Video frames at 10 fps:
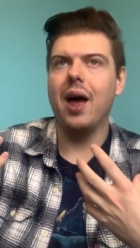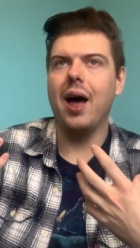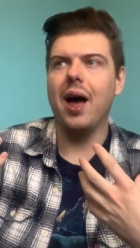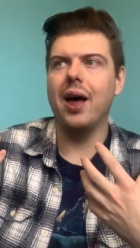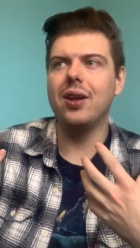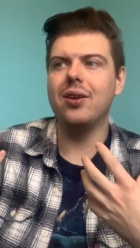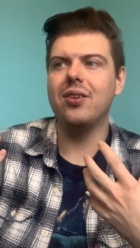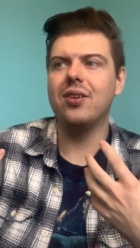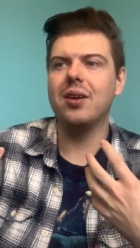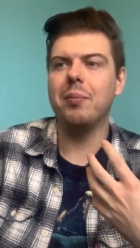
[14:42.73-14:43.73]

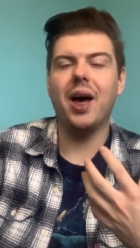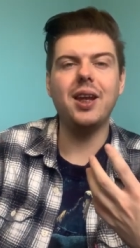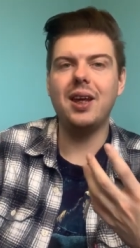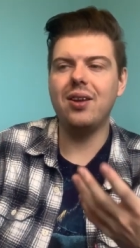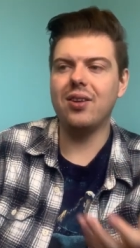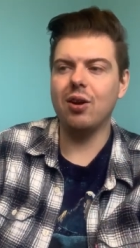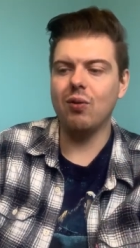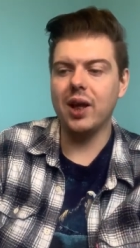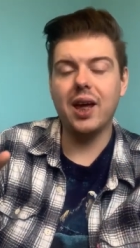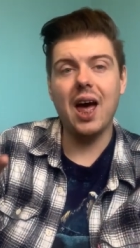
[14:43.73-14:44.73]
And my knees didn't
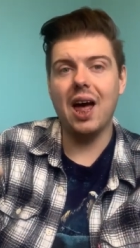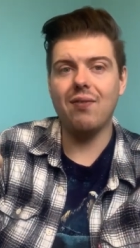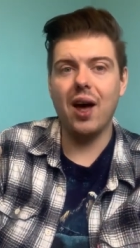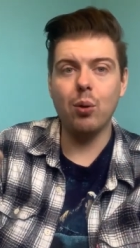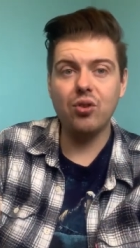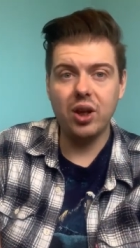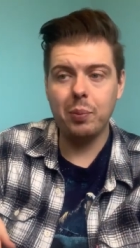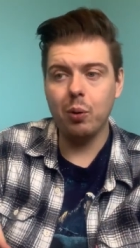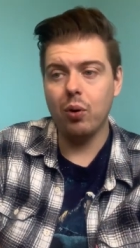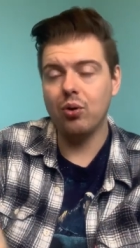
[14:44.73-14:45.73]
really care for how steep
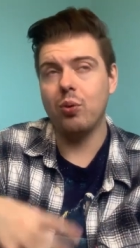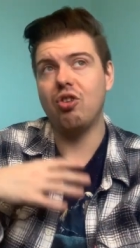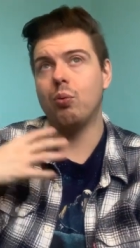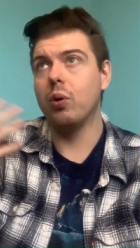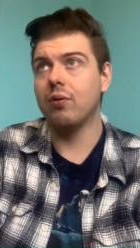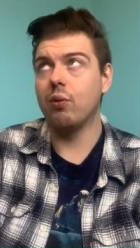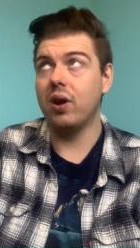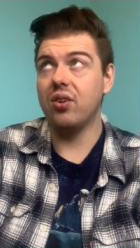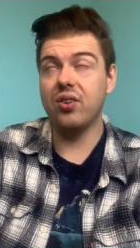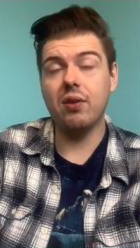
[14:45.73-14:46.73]
it was, which is one of the
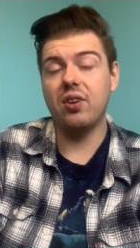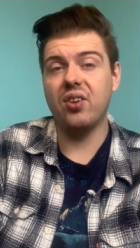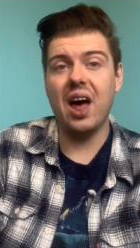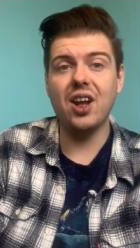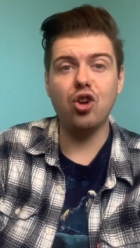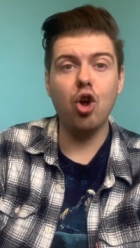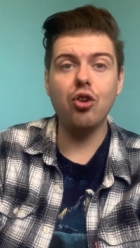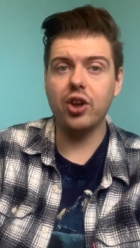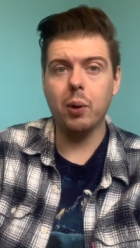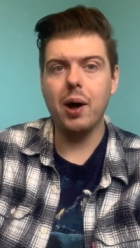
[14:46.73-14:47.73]
reasons I've decided
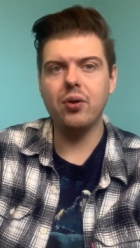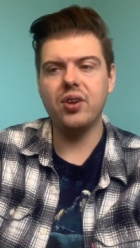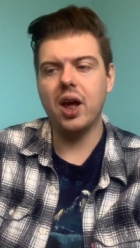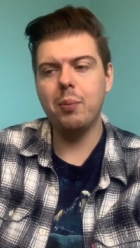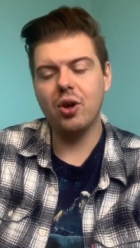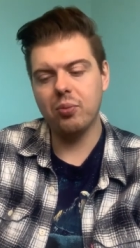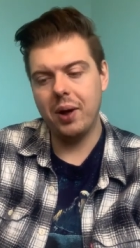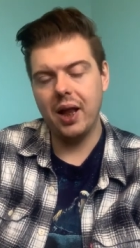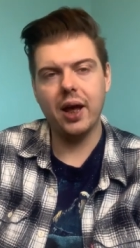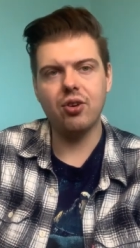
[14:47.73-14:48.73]
not to go out today because
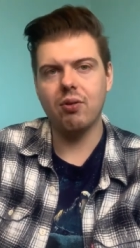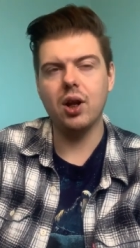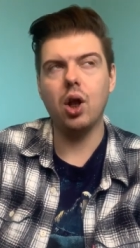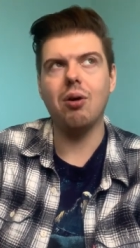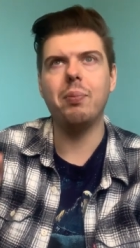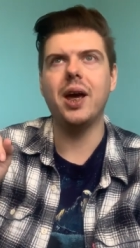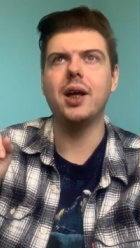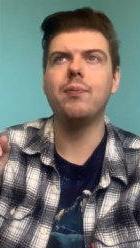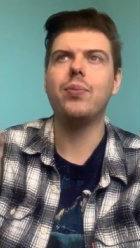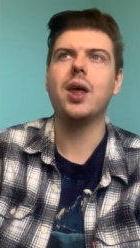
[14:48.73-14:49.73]
my legs are in a lot of
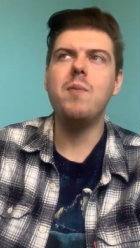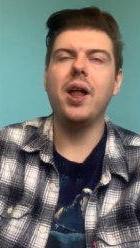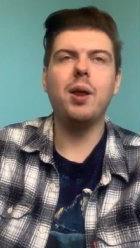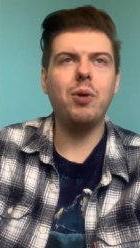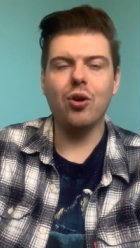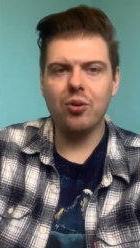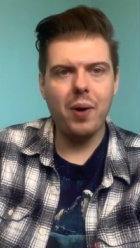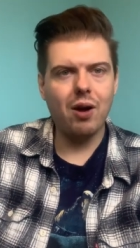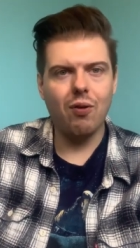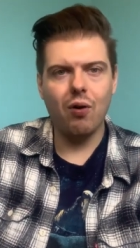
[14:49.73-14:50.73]
pain. And then we got to
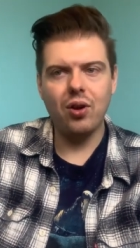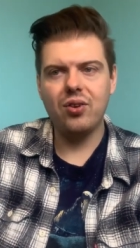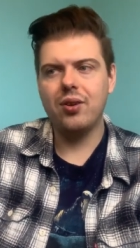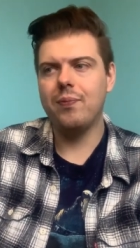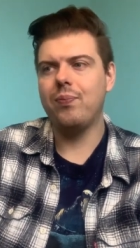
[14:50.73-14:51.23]
Mac Forest.